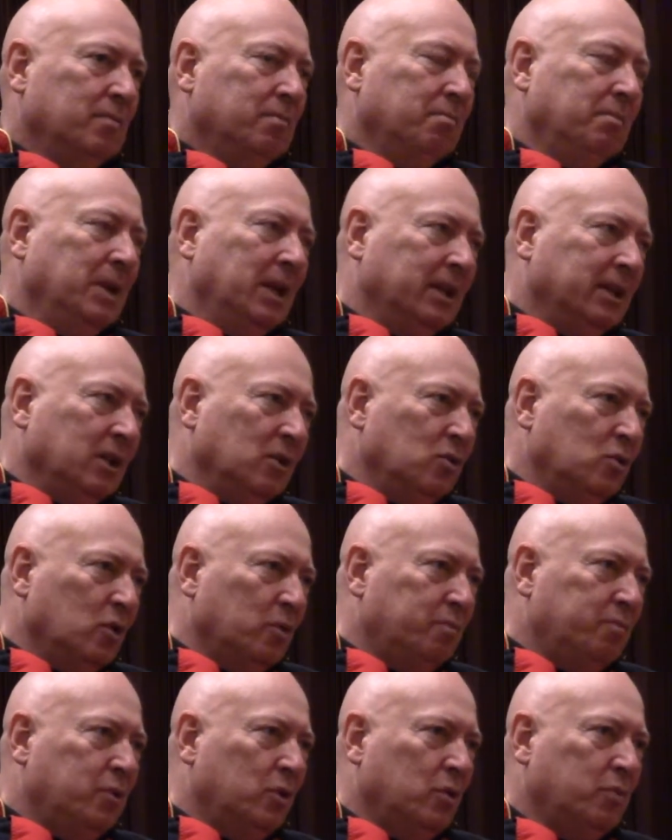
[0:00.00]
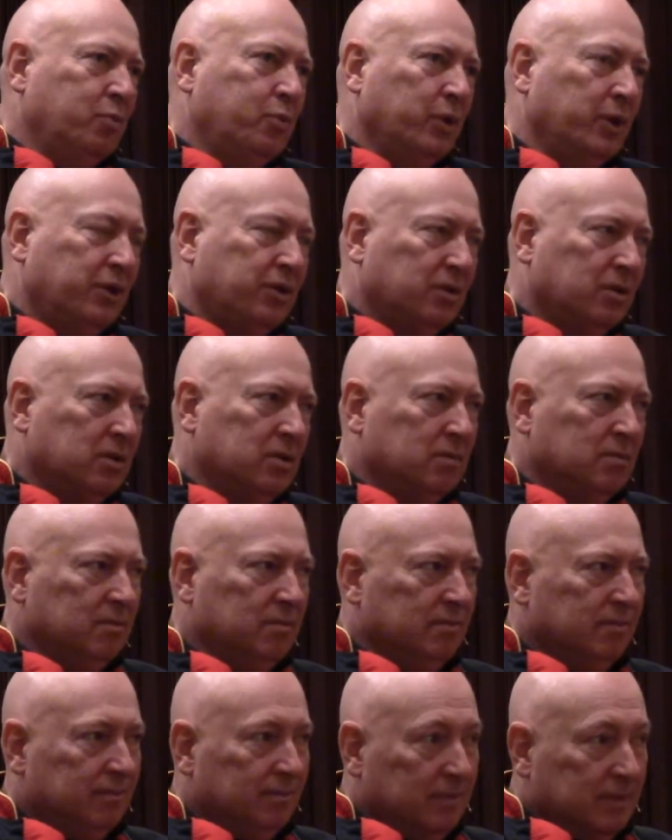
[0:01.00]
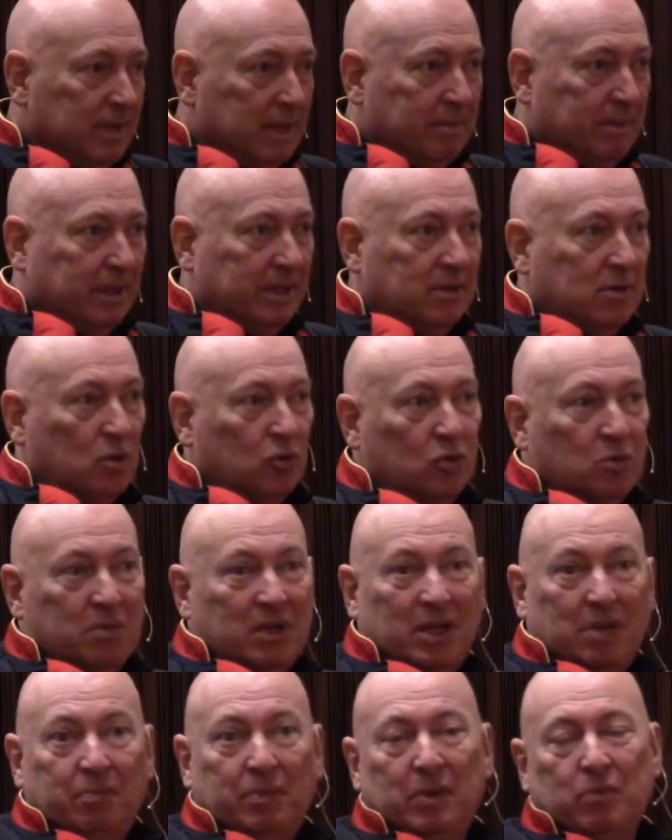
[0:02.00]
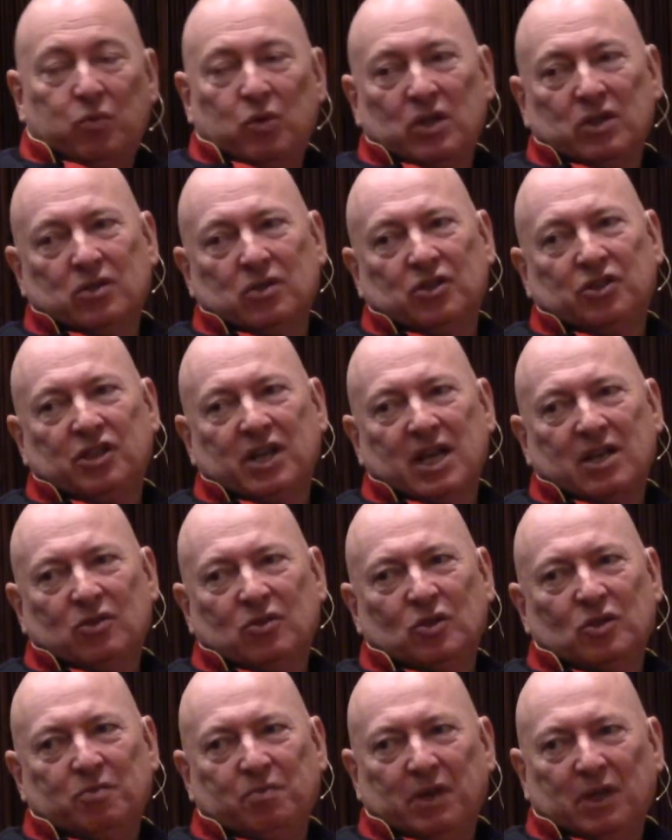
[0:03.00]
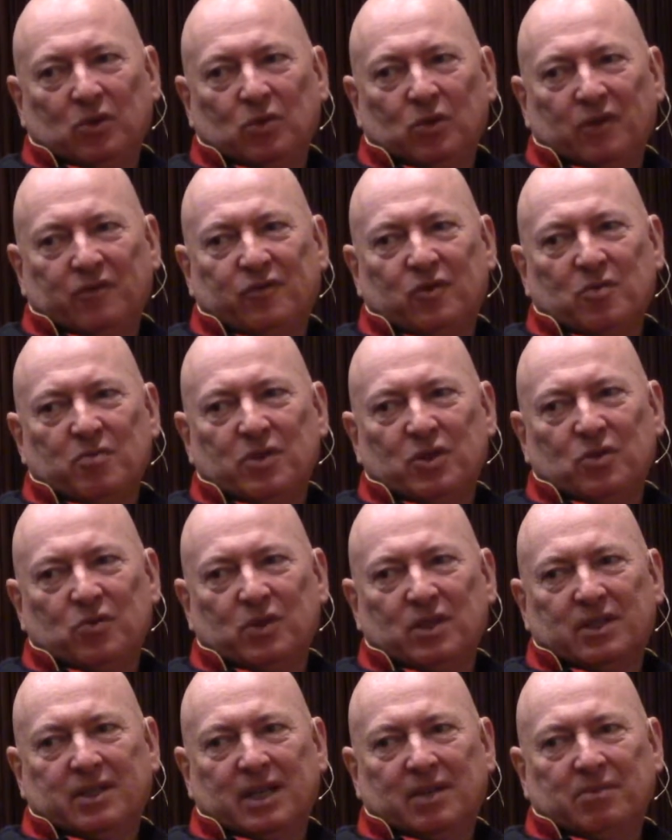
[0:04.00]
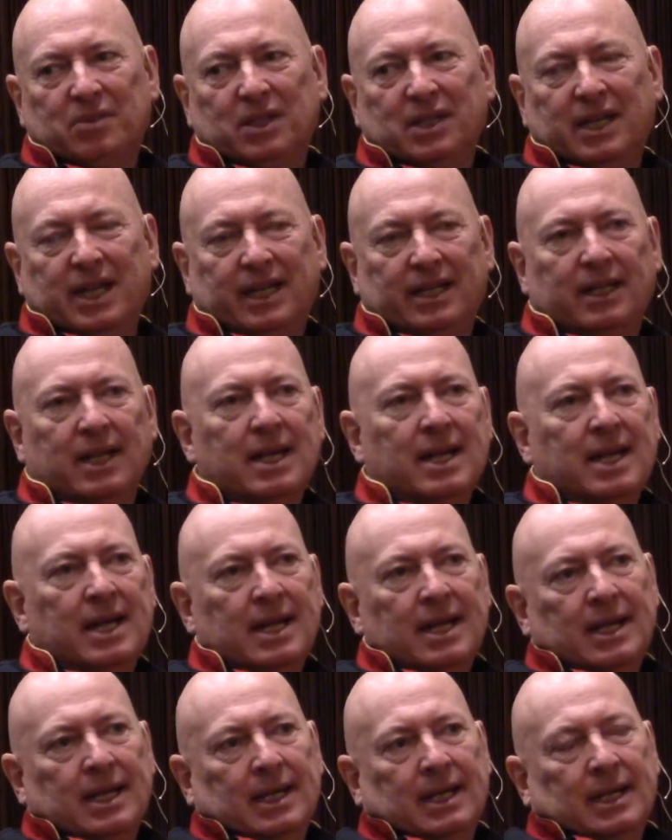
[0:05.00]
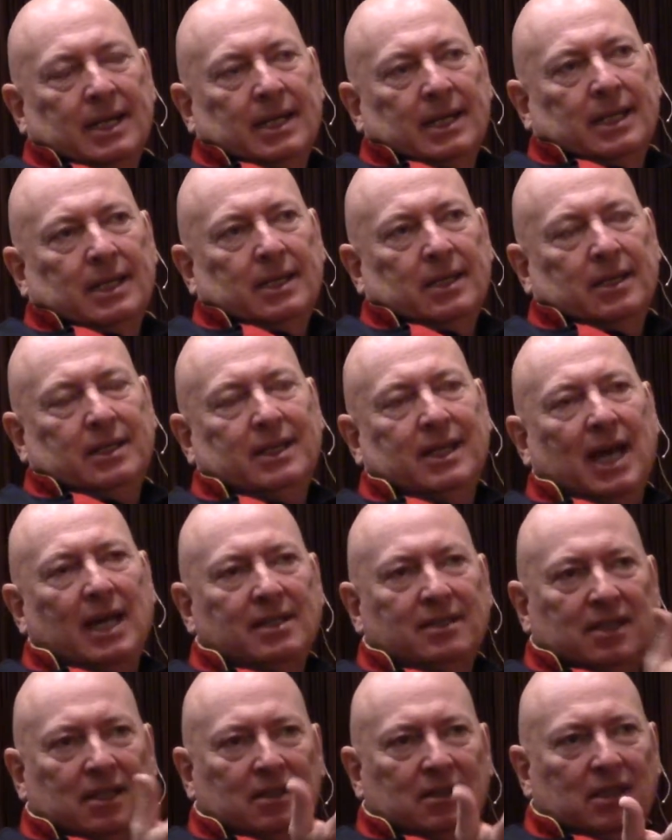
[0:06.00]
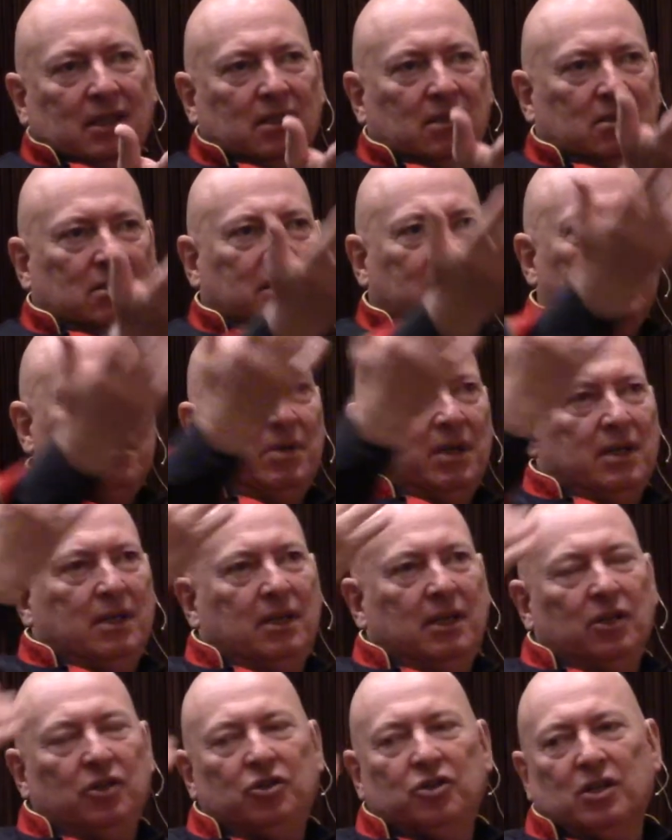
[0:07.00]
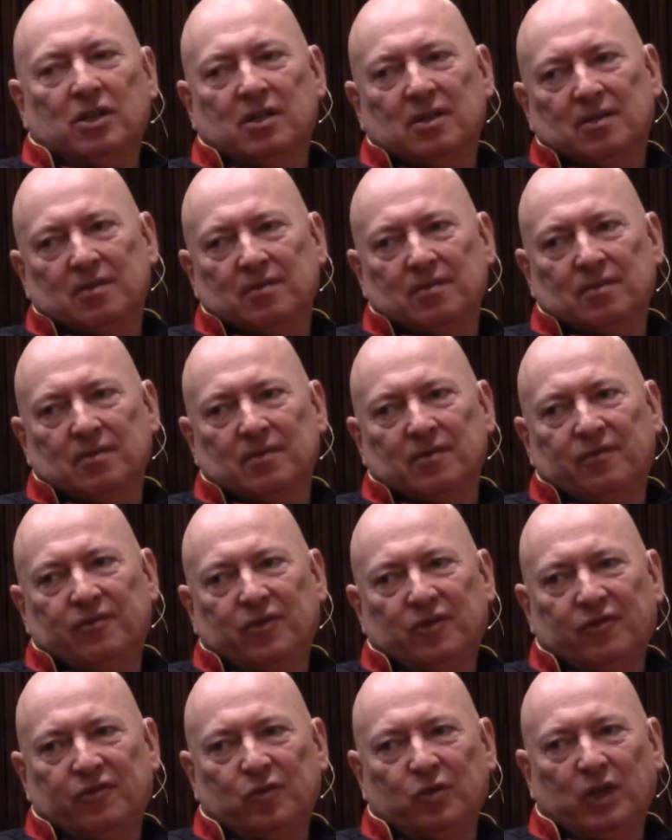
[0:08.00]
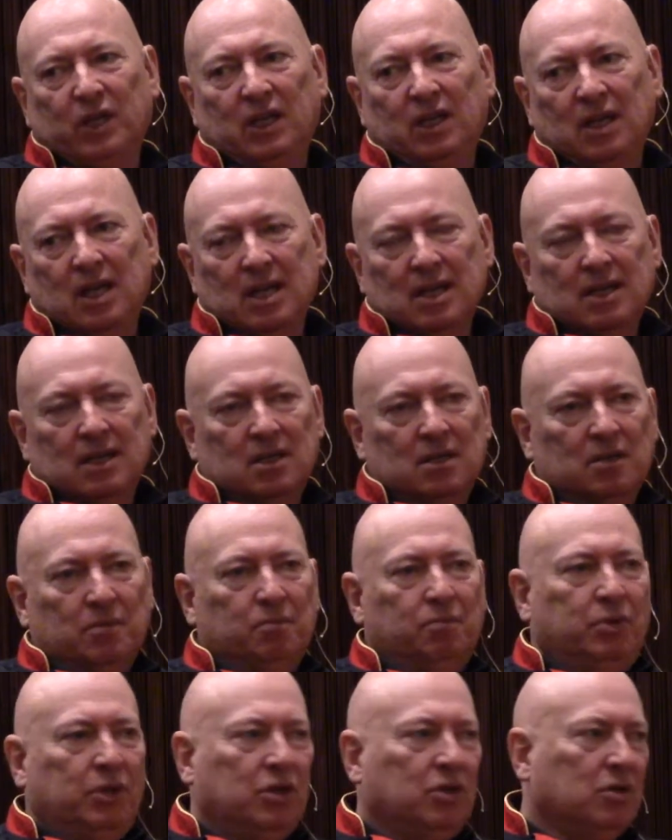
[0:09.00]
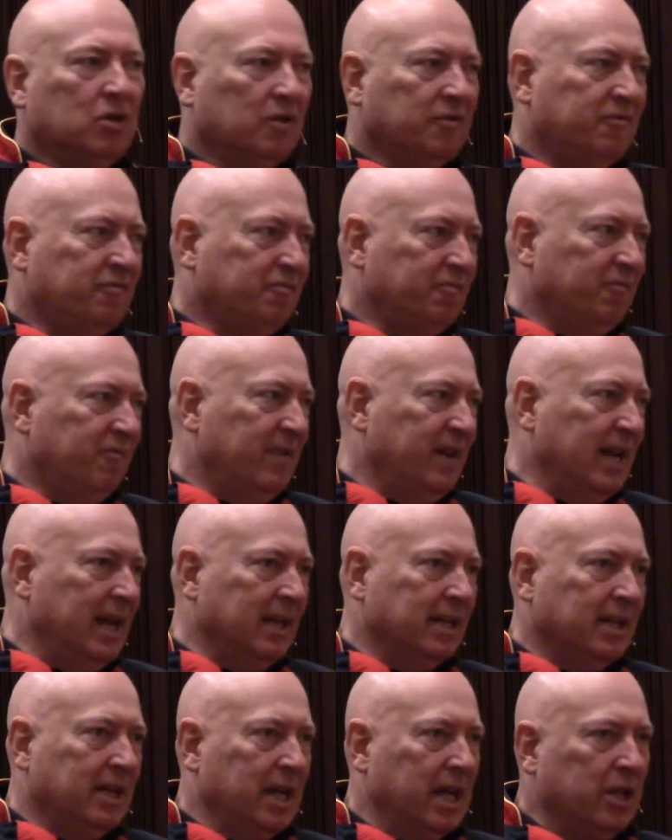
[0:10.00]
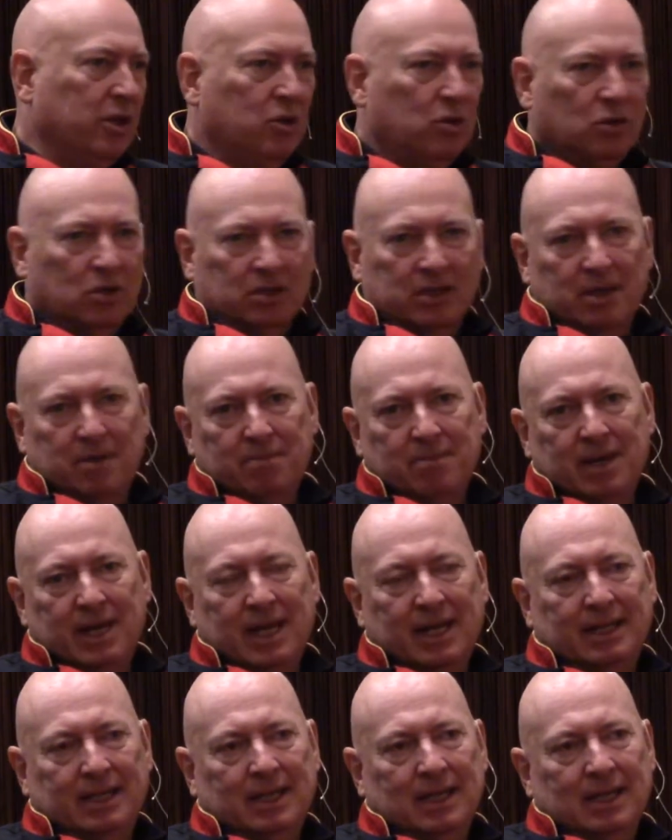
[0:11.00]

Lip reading: meeting the Pope, which, I mean, not too many people has the chance to speak 3-4 minutes with them direct. Christ Cathedral gave me kitchen for free. Bishop Van, I adore the man,